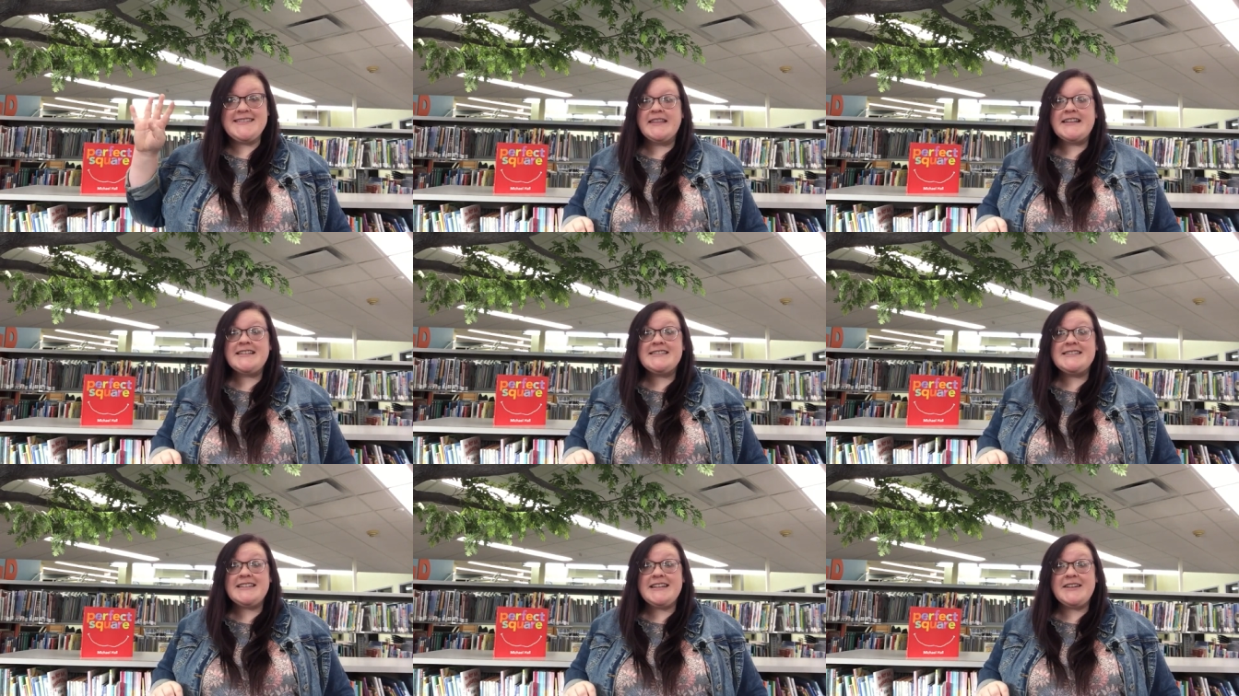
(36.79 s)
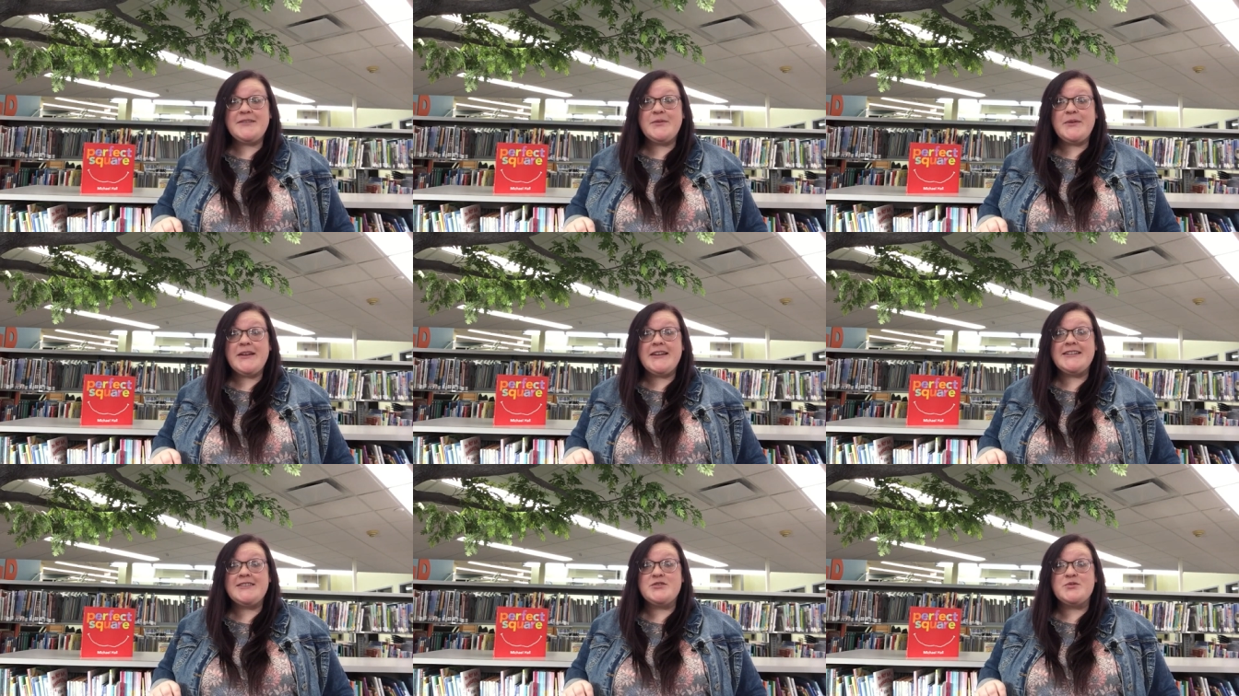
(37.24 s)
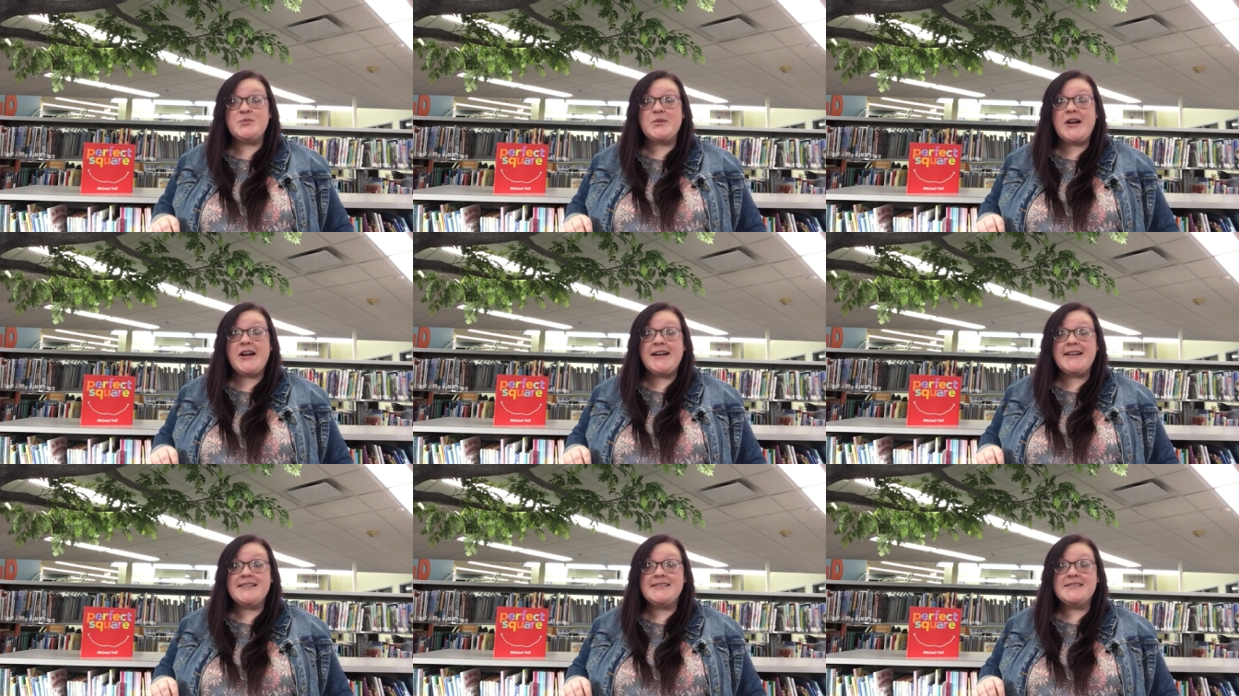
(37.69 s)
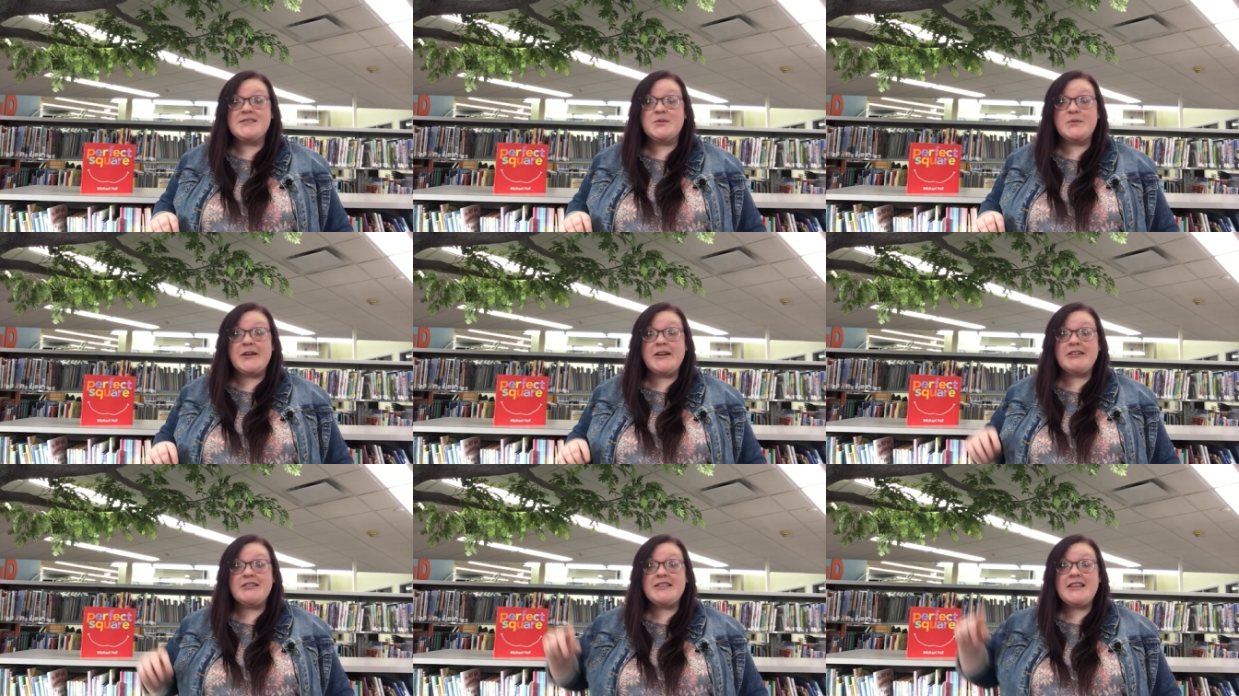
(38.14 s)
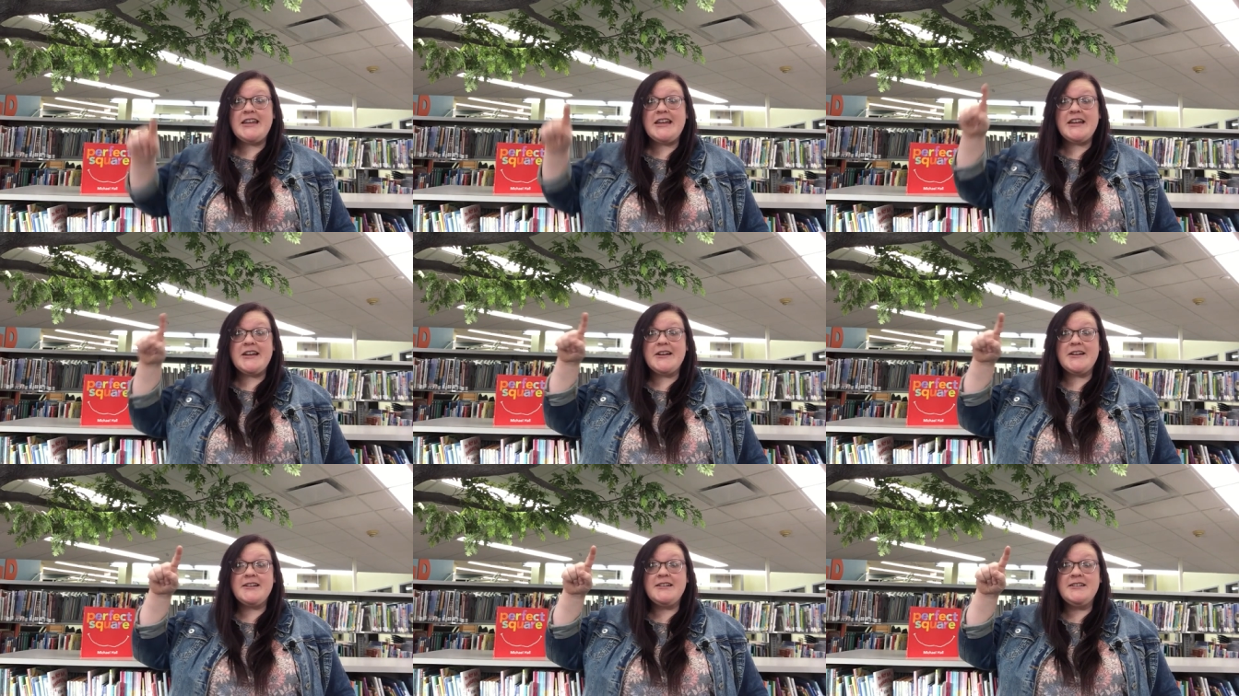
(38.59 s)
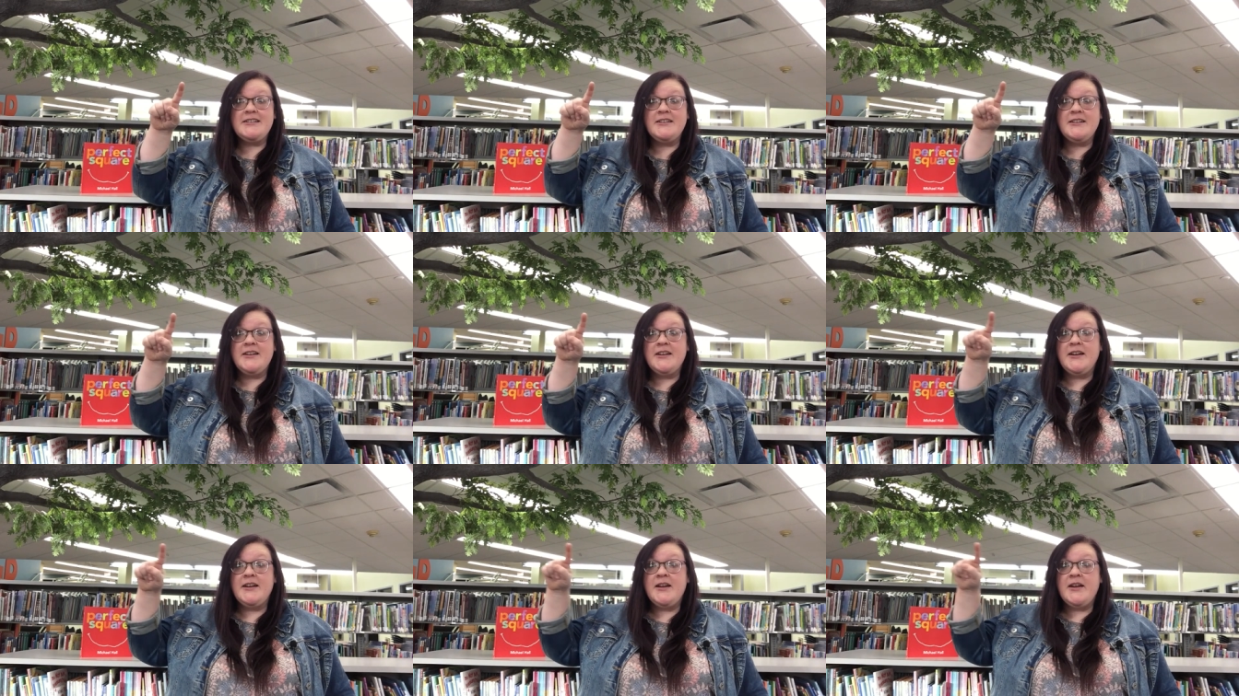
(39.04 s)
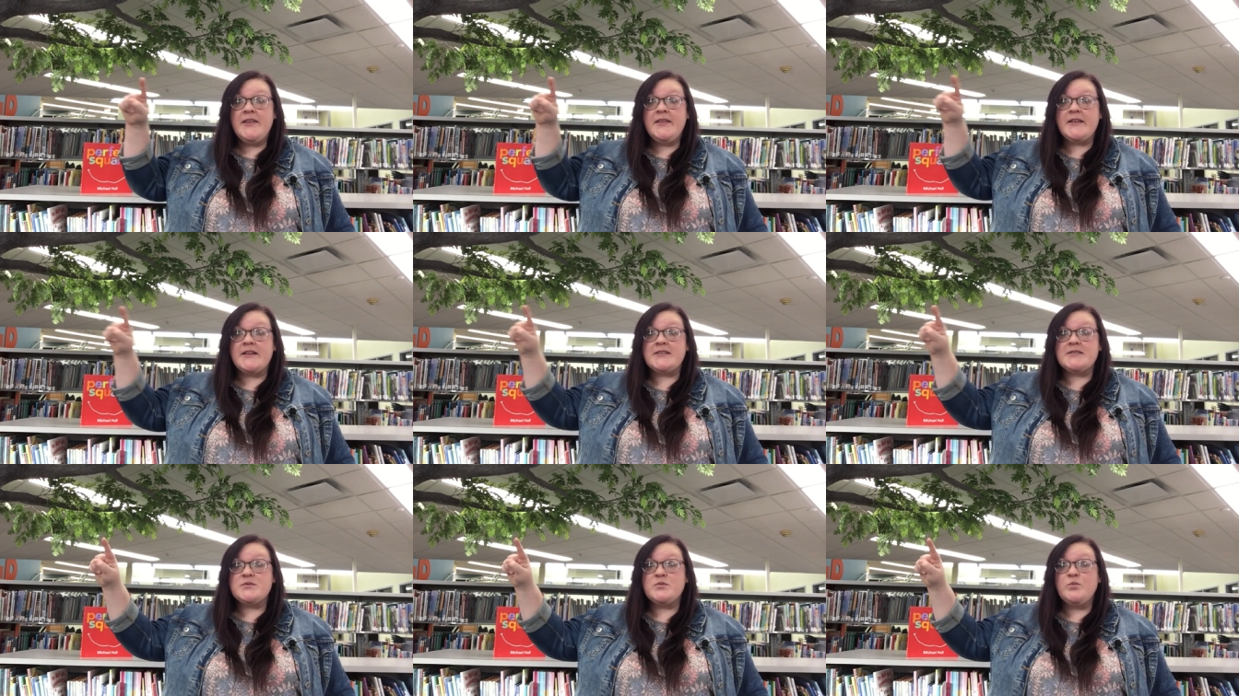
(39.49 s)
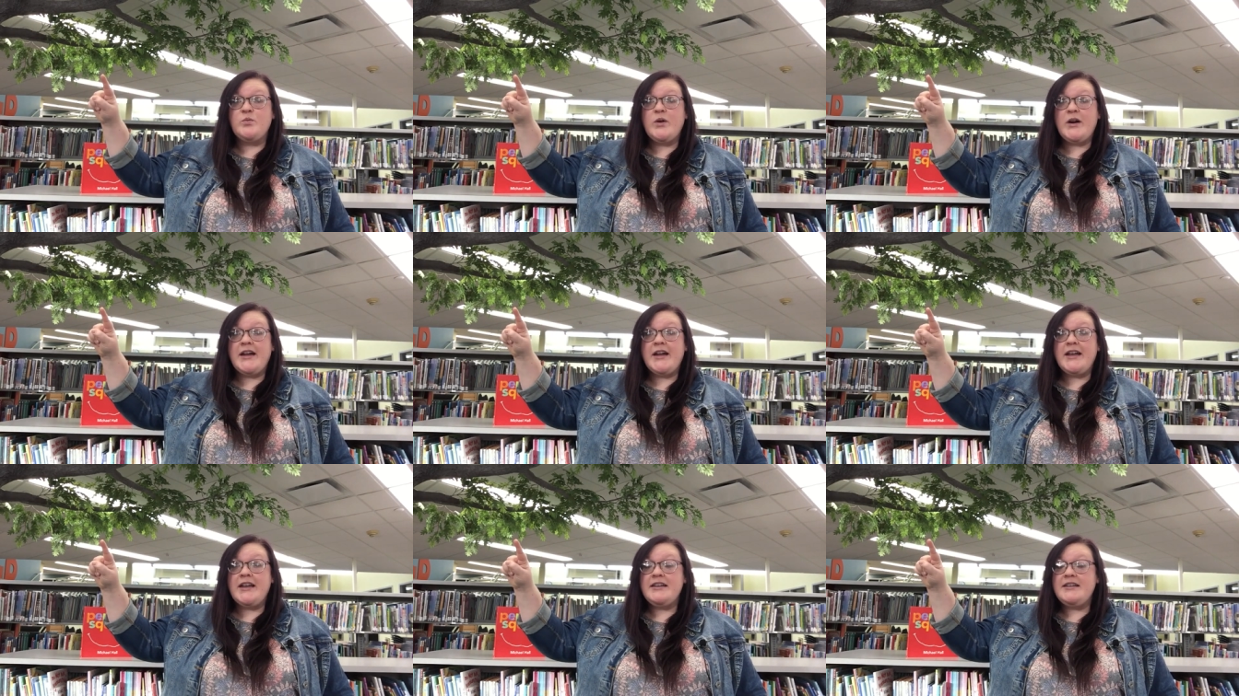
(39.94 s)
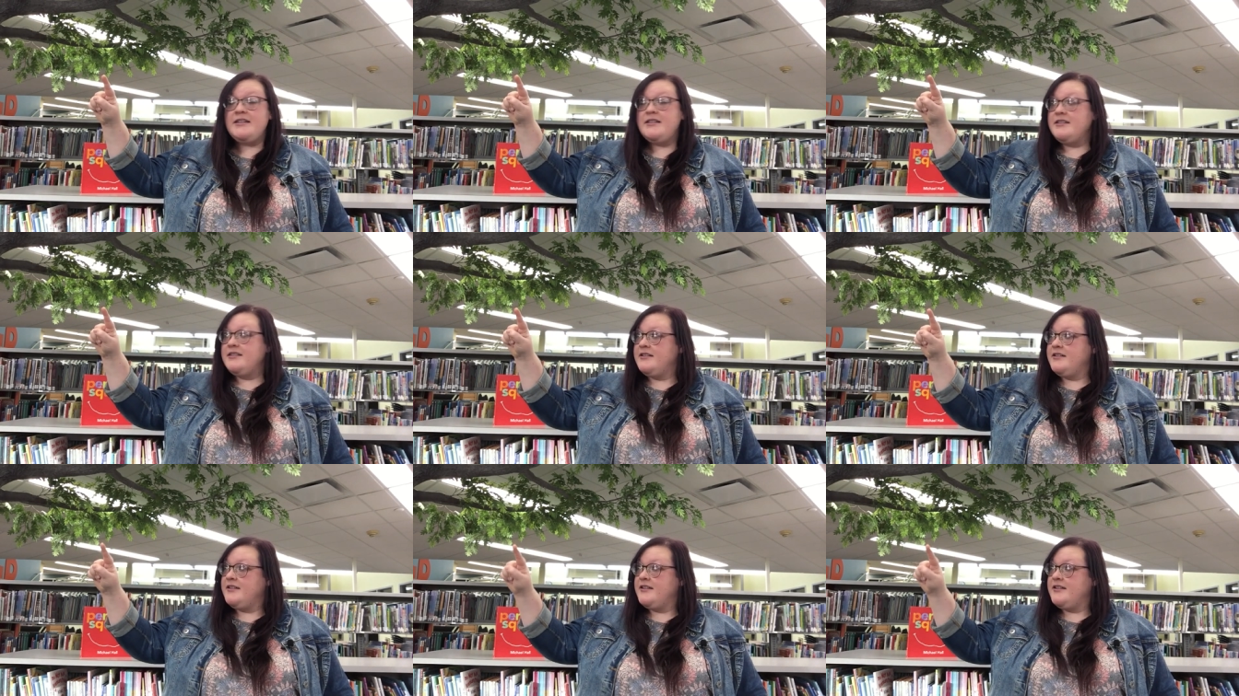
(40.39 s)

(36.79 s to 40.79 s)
Let's see if we can draw a square in the air. There's one,